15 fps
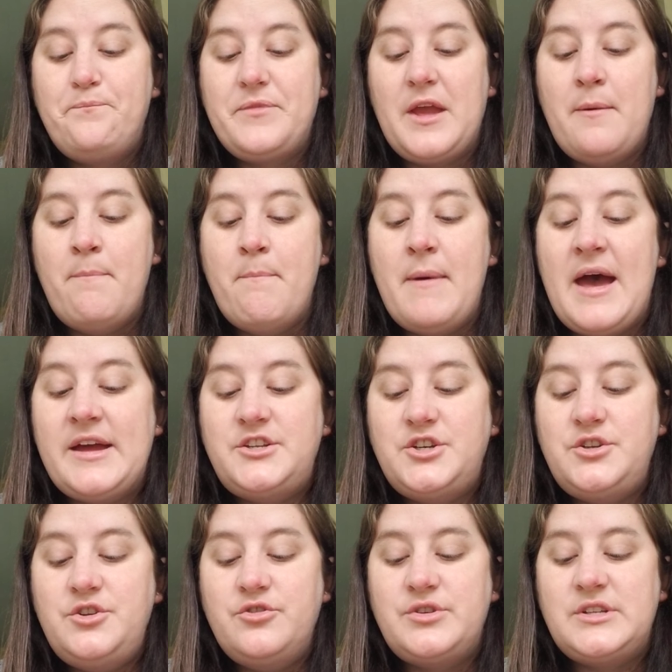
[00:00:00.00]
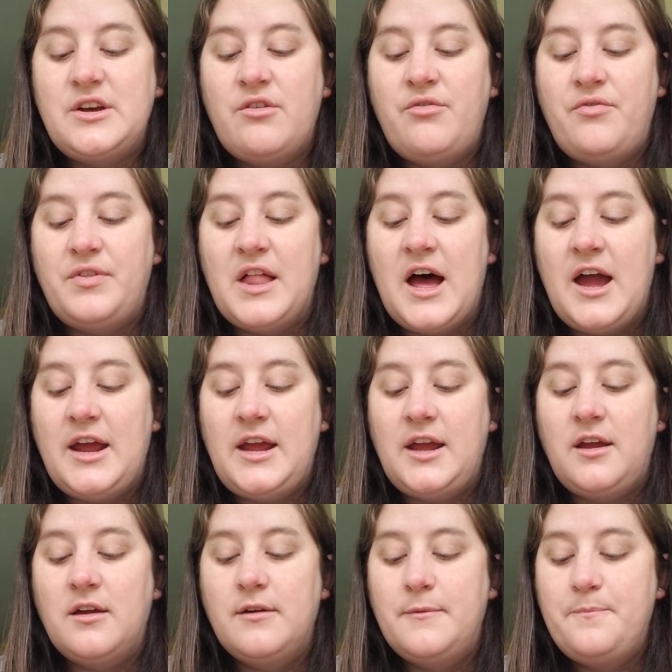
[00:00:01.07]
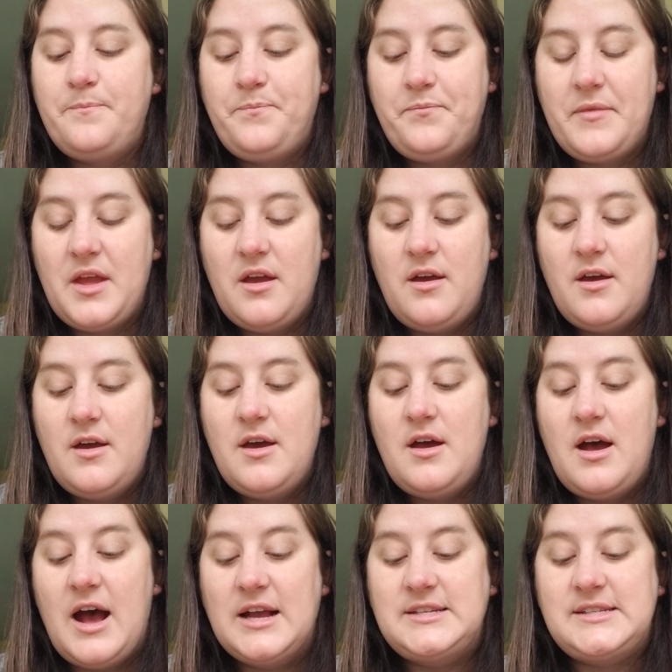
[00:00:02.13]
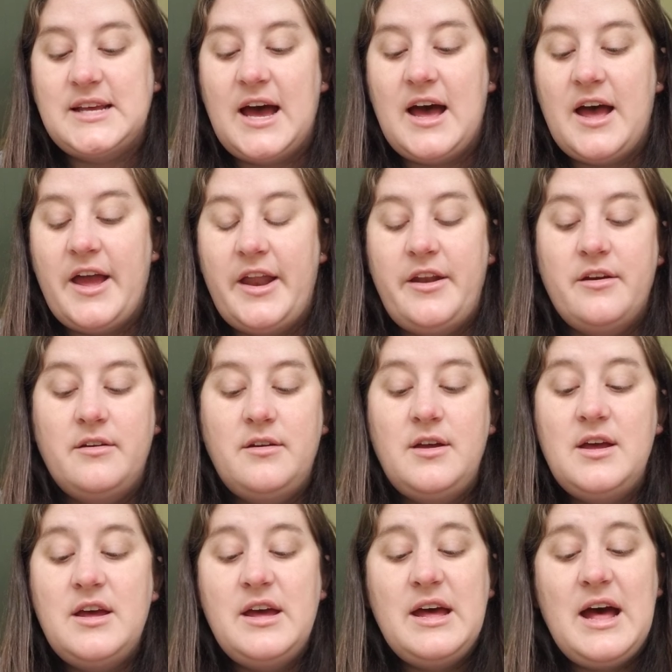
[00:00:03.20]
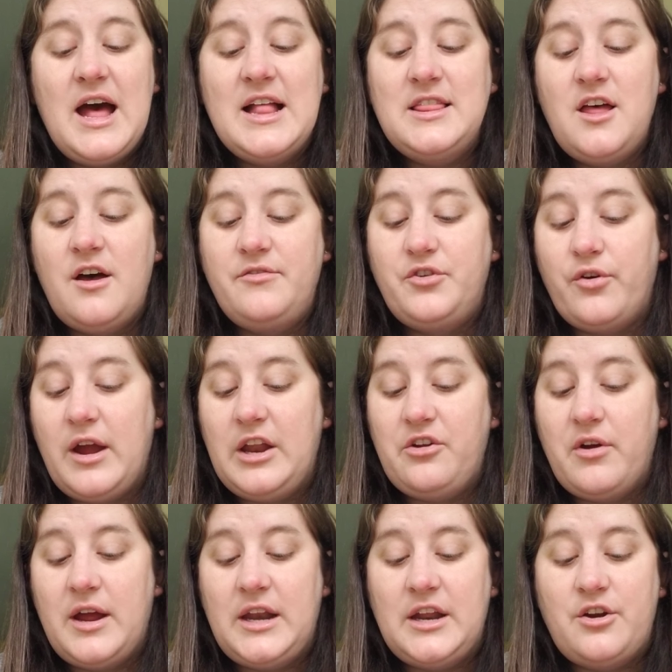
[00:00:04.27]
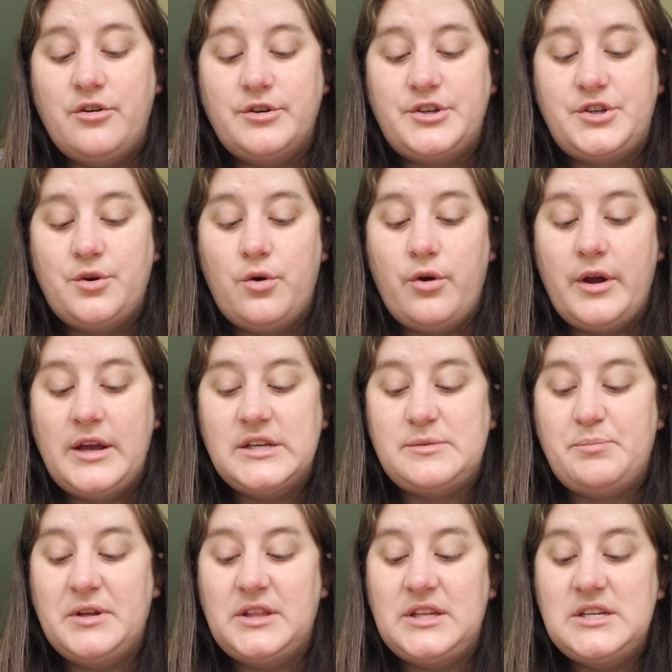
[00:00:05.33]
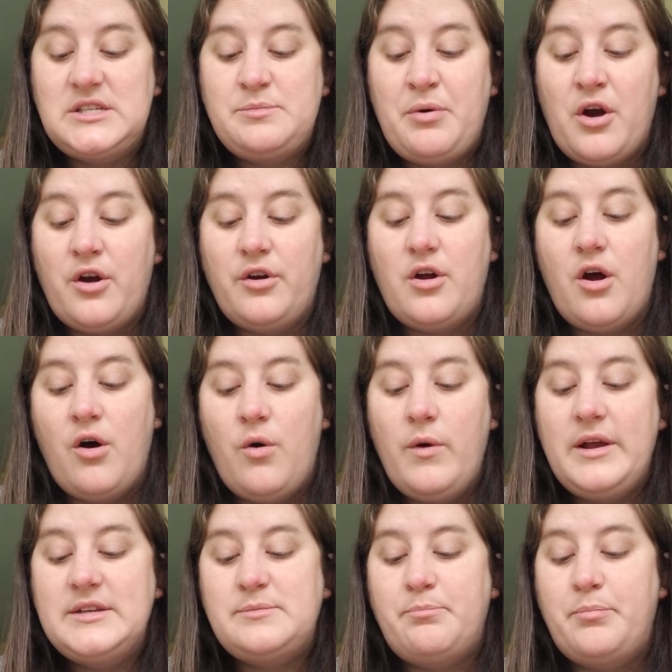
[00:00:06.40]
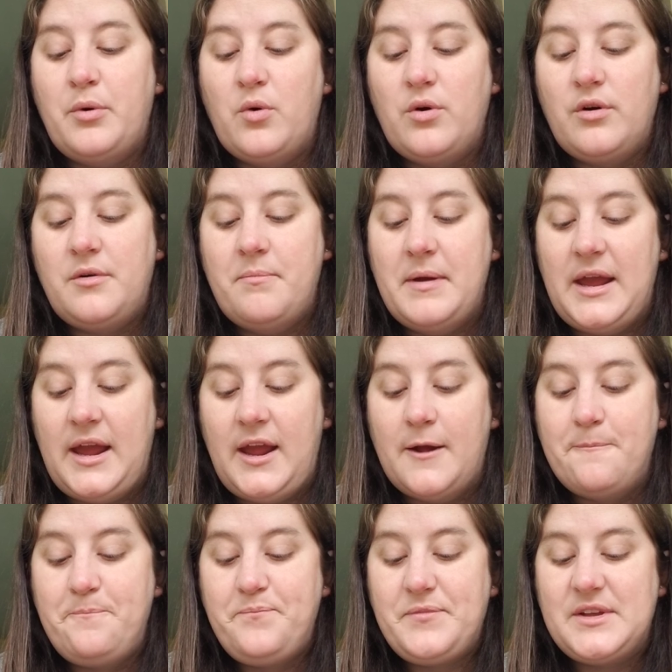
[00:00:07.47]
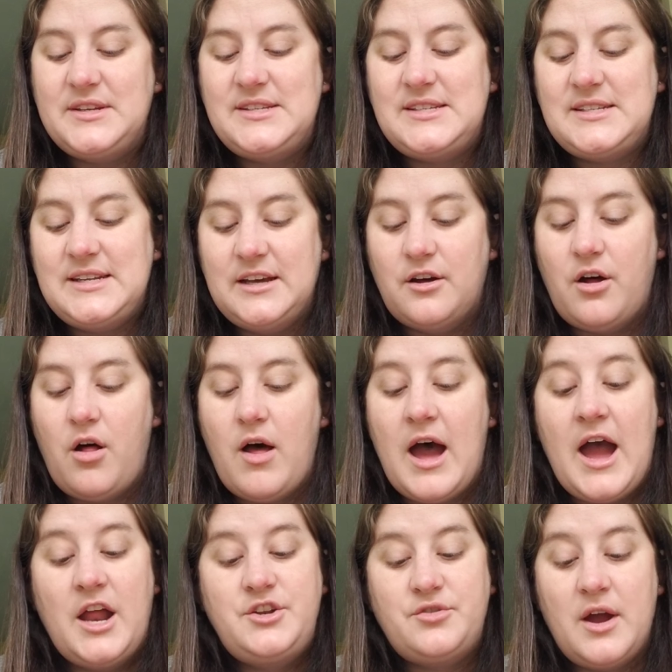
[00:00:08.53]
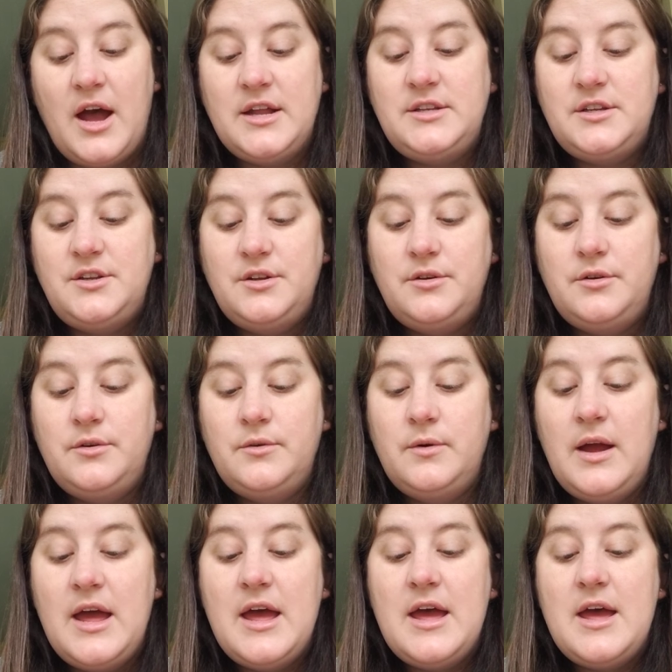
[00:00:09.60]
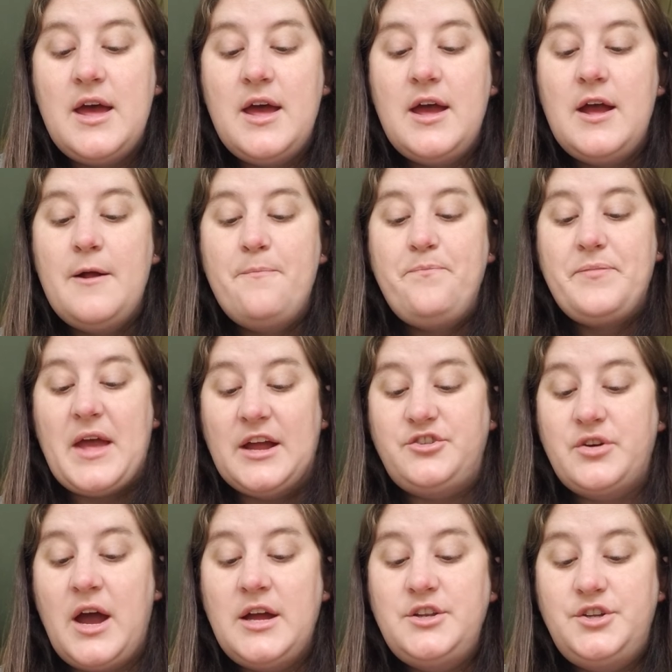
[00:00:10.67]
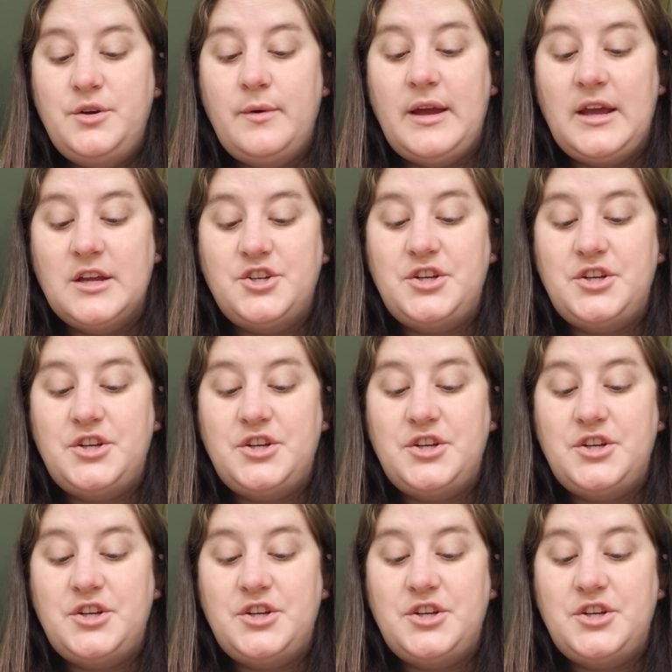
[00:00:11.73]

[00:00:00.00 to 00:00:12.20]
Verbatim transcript: Imagine yourself flying. I sighed. I loved Gran-Gran and her stories, but this part always bored me. Still, I tried to do I tried doing as